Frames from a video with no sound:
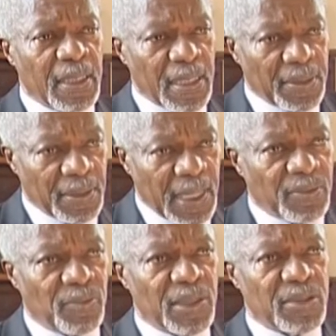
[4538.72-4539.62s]
in that
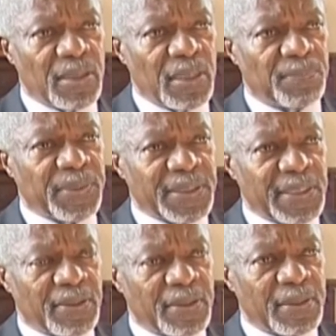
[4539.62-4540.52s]
region in
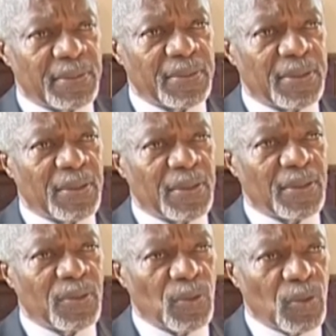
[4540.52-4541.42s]
particular
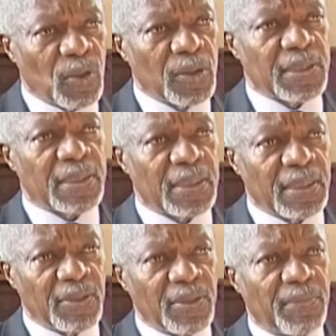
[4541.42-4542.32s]
who
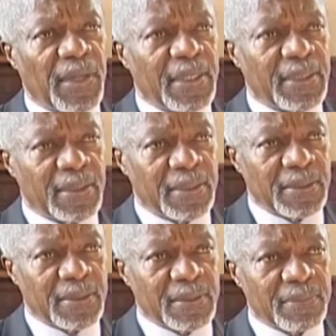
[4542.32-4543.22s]
constantly reminded
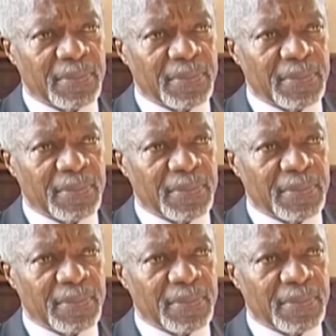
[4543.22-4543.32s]
us